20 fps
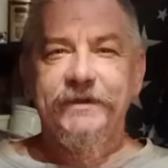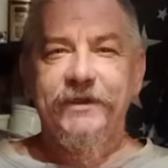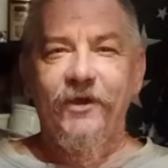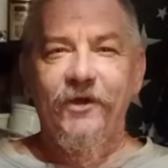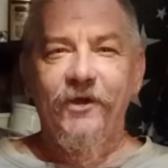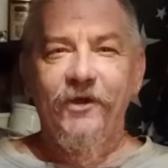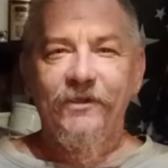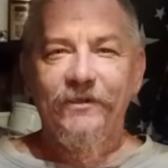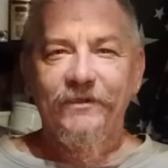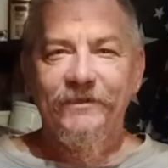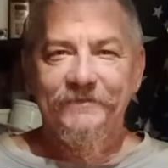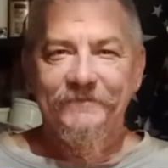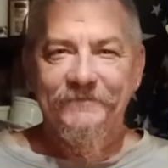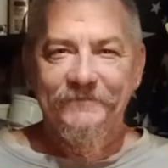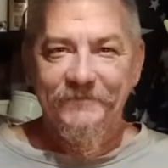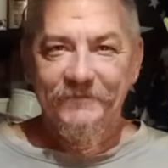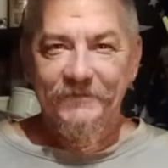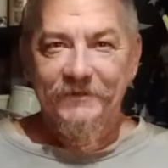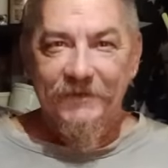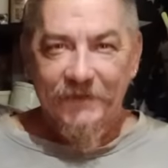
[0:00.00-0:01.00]
y'all.
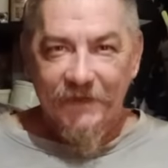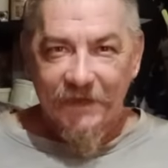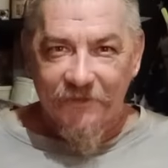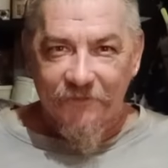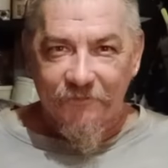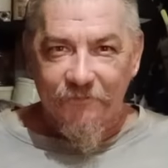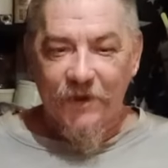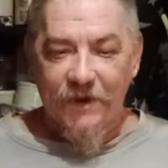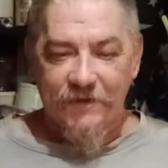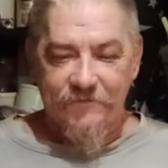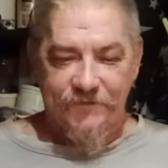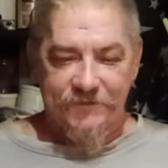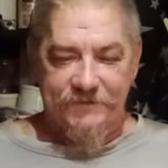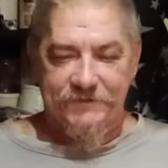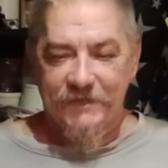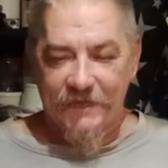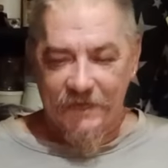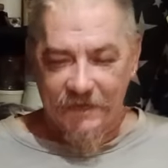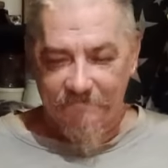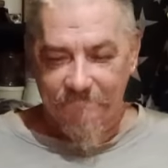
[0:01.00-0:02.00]
It's breakfast
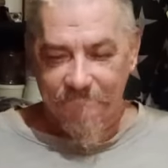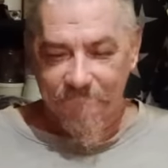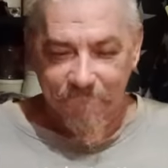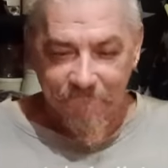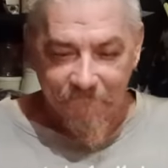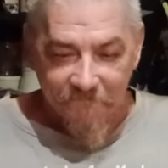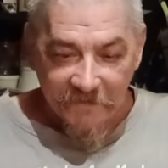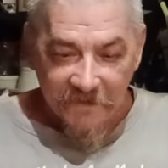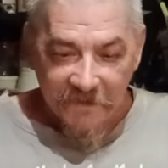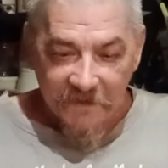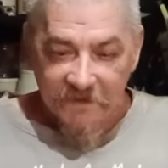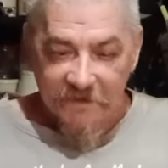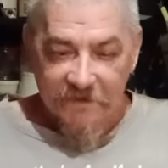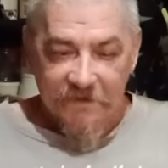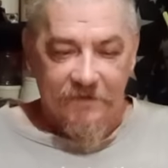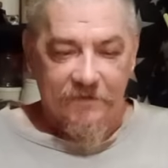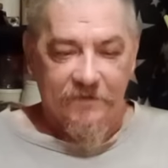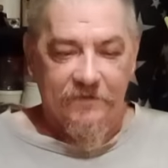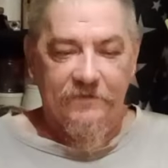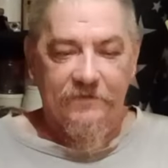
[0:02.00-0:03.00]
time.
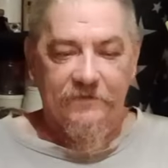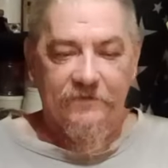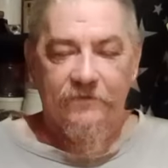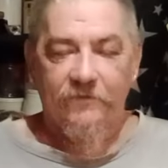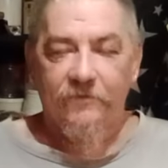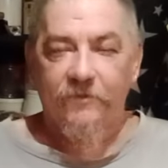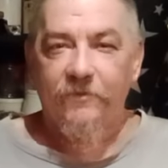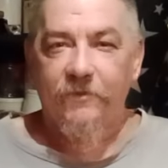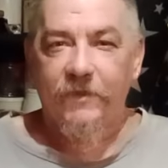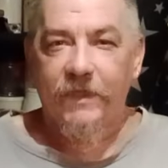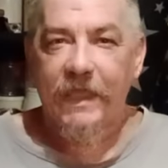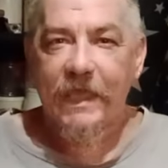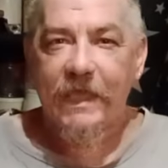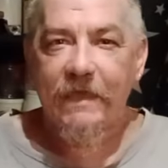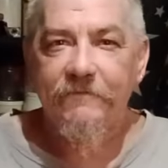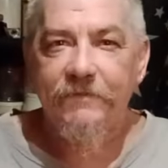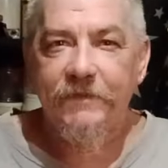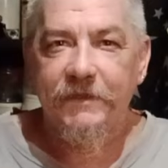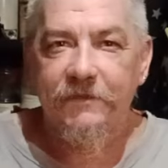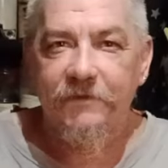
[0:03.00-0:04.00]
What we
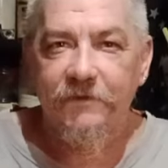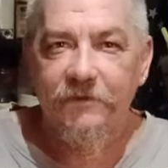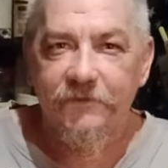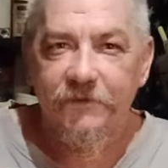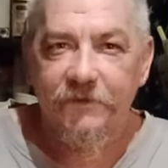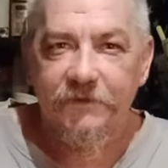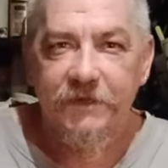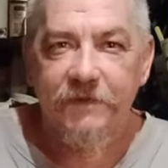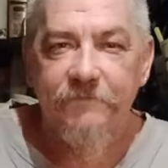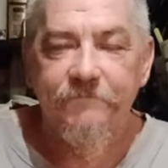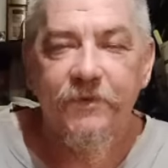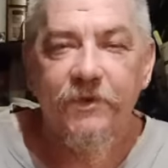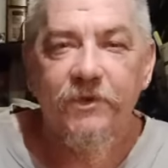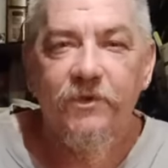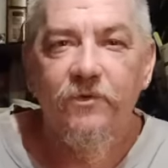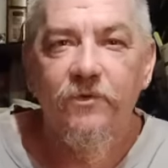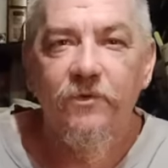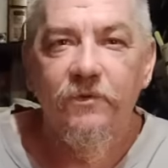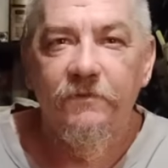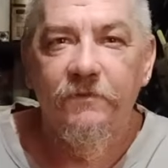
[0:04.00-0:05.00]
have here is a
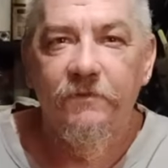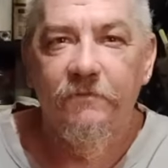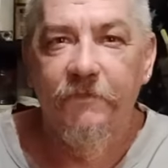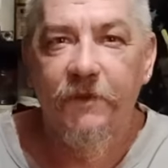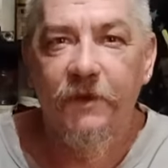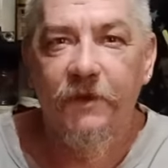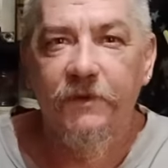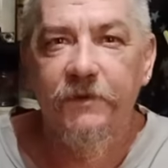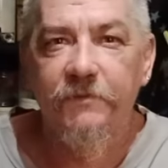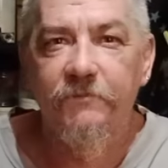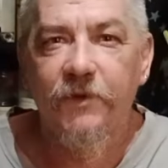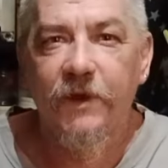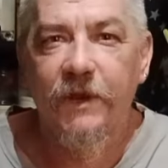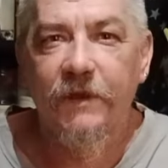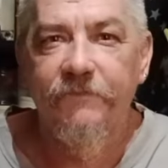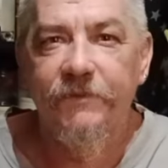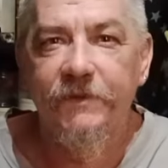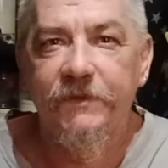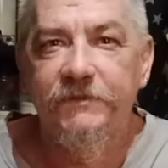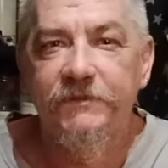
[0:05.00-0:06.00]
typical American
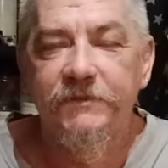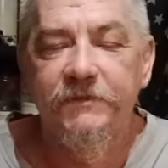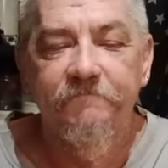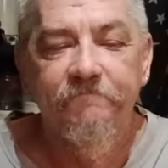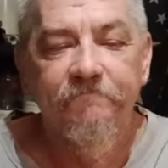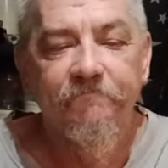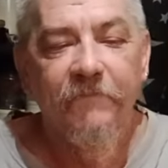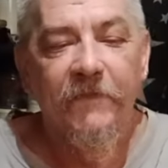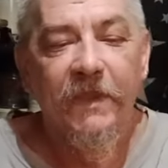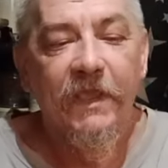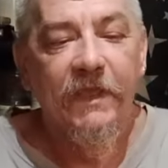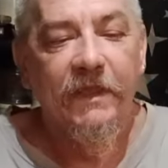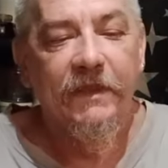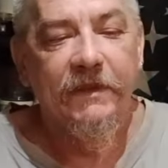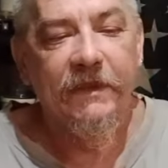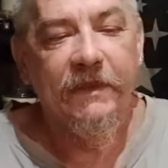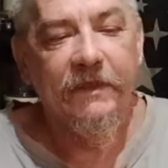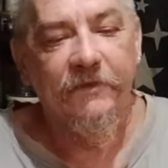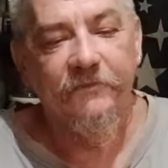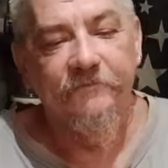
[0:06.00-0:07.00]
breakfast.
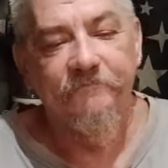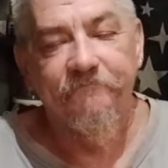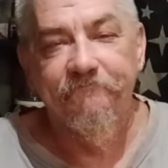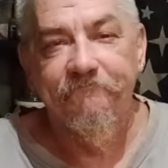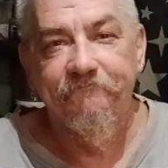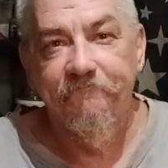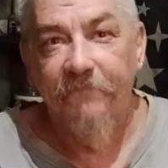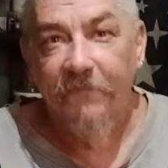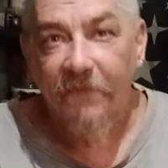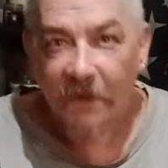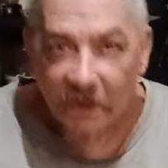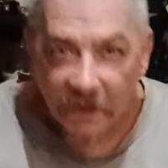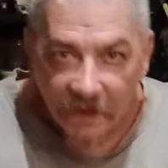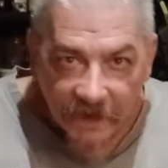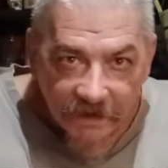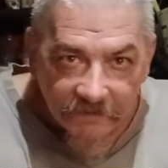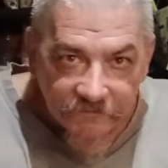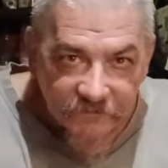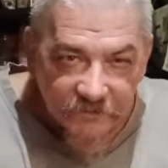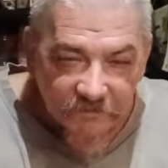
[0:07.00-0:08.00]
Now, I
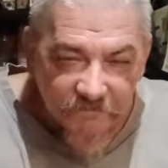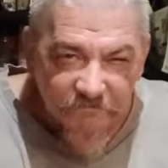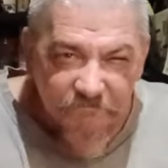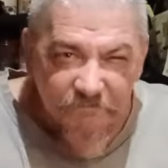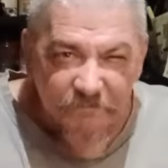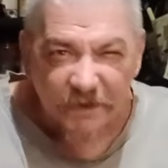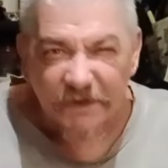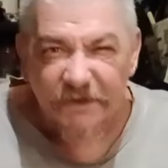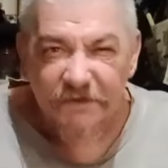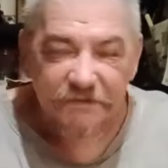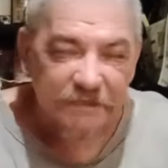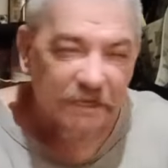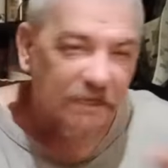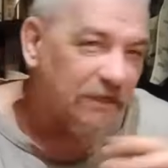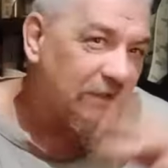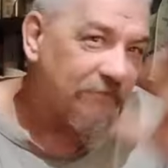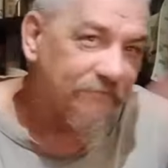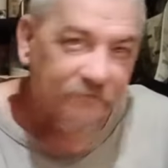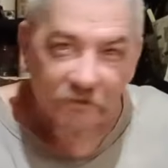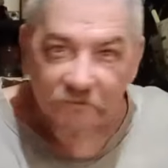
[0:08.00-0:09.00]
have some Pandesal
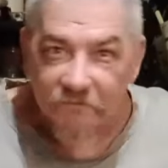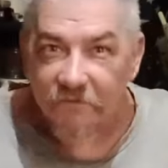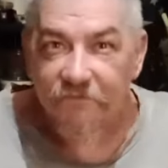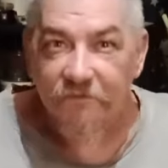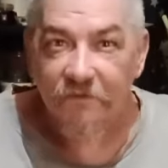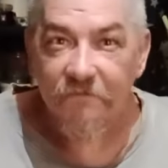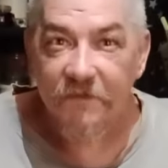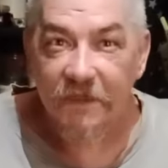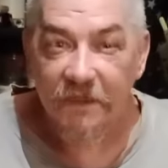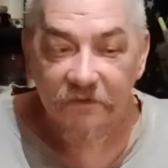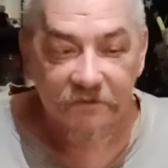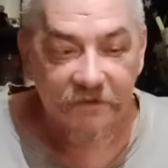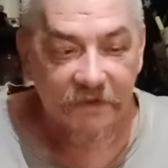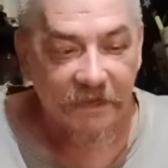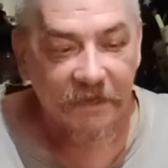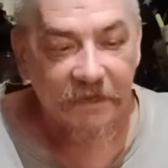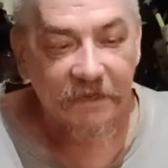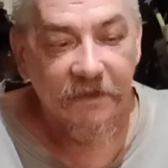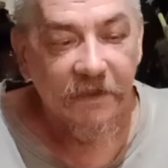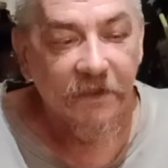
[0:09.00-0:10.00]
left over from the other
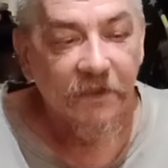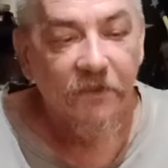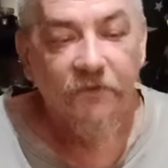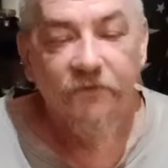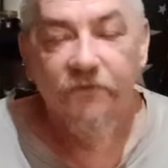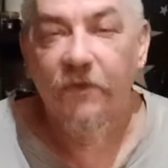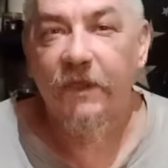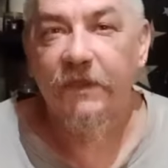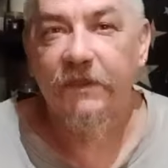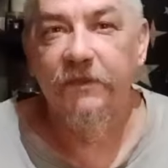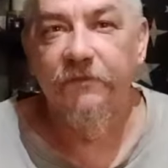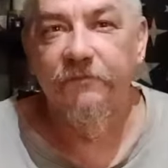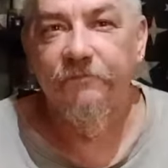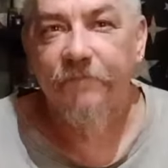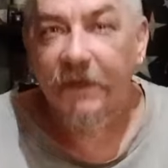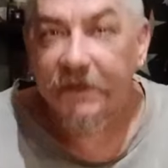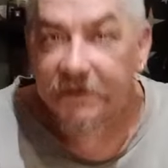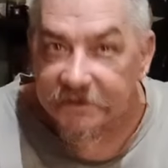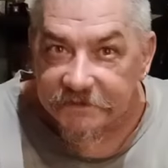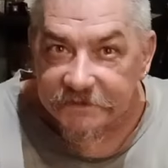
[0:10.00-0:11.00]
day, so I use
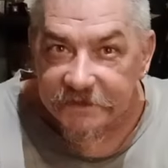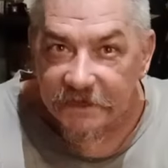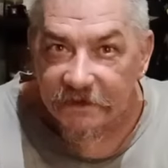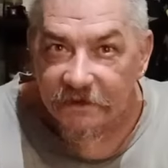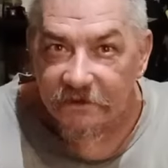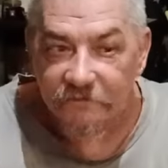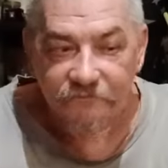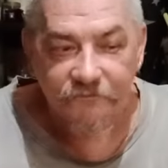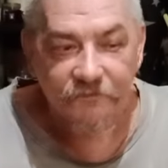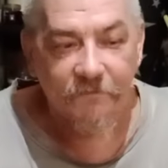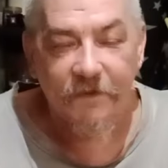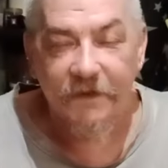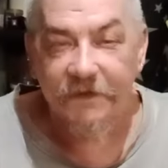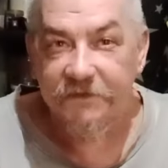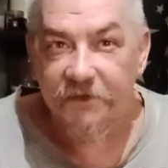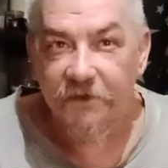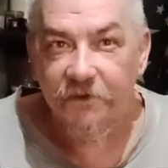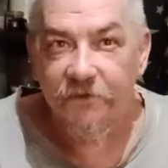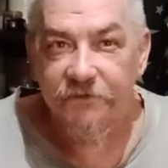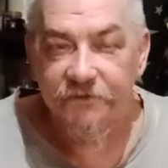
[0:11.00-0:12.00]
Pandesal for my
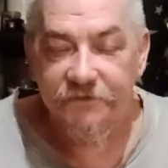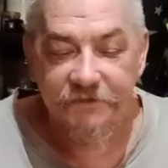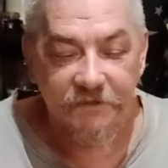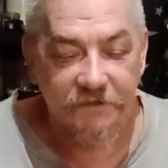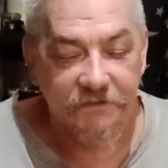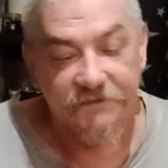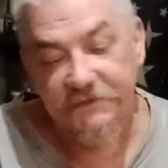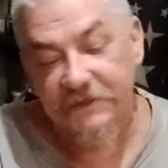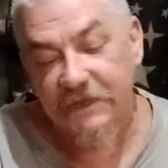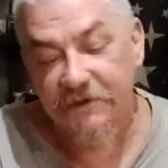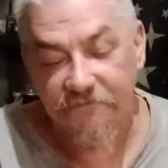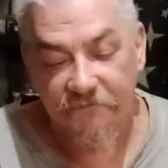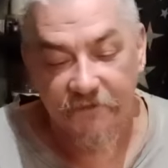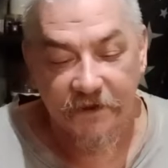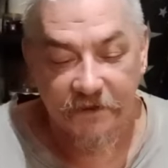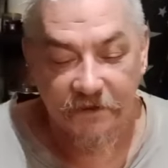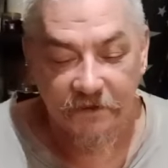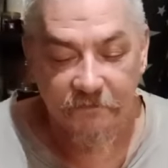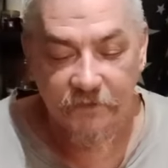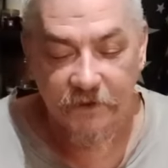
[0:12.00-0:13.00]
toast instead of
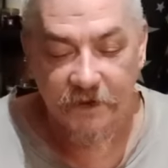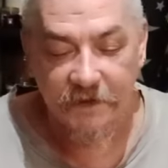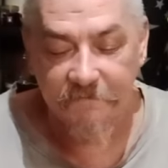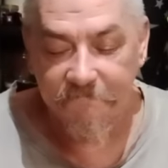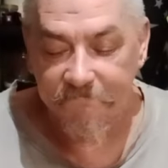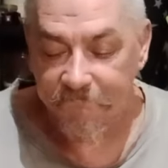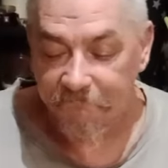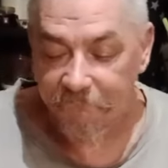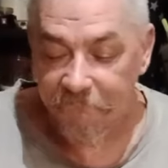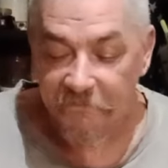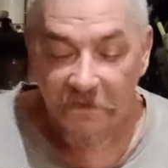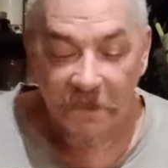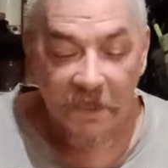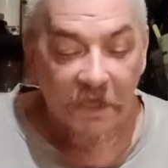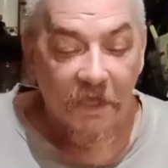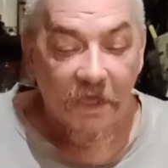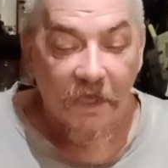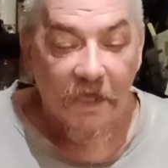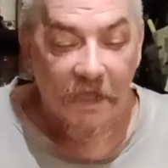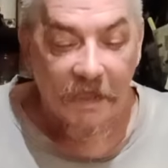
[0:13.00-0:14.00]
regular bread.
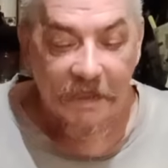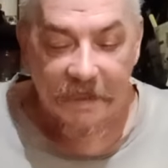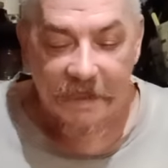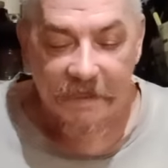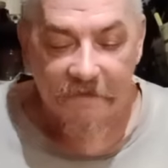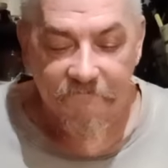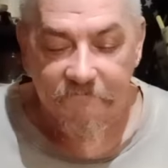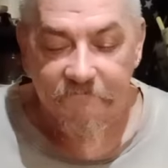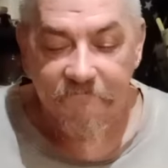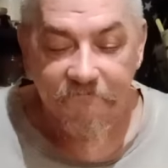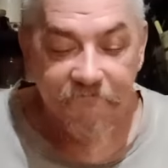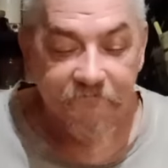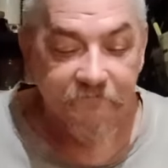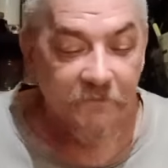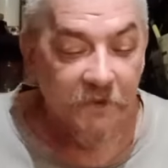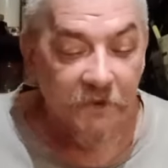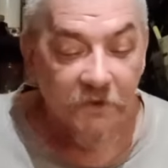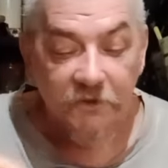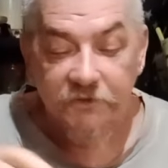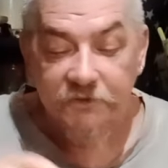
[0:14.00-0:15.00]
I have
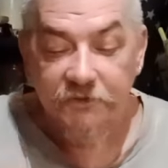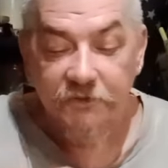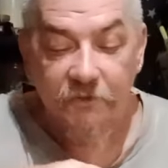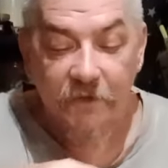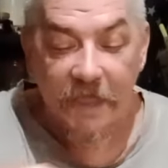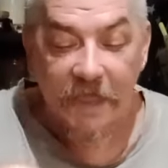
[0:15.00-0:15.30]
2